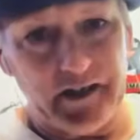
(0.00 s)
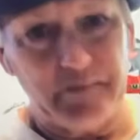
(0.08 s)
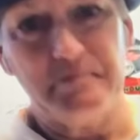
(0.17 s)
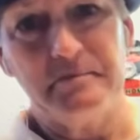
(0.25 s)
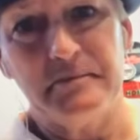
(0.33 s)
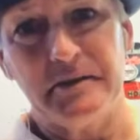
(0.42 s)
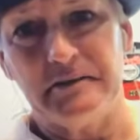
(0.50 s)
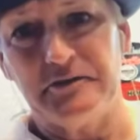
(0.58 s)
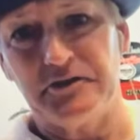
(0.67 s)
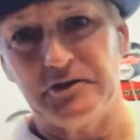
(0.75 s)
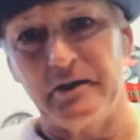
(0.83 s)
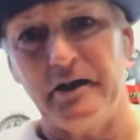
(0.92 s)
That's what you've been
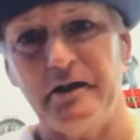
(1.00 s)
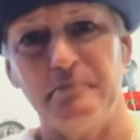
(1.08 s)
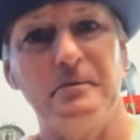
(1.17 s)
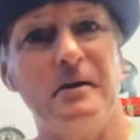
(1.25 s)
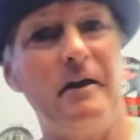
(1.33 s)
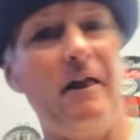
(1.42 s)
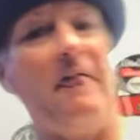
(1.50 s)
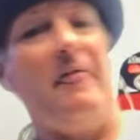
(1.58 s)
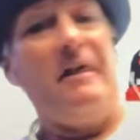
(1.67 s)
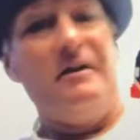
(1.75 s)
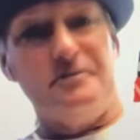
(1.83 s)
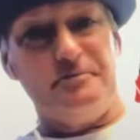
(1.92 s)
currently. That's what you've been
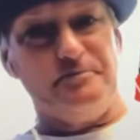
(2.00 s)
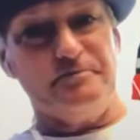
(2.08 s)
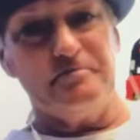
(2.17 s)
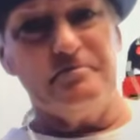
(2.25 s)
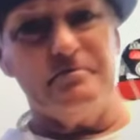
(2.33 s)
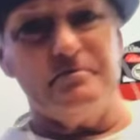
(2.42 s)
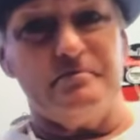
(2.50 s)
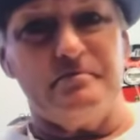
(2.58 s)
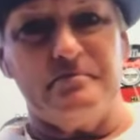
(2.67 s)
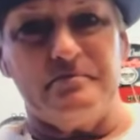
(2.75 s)
currently doing now, then.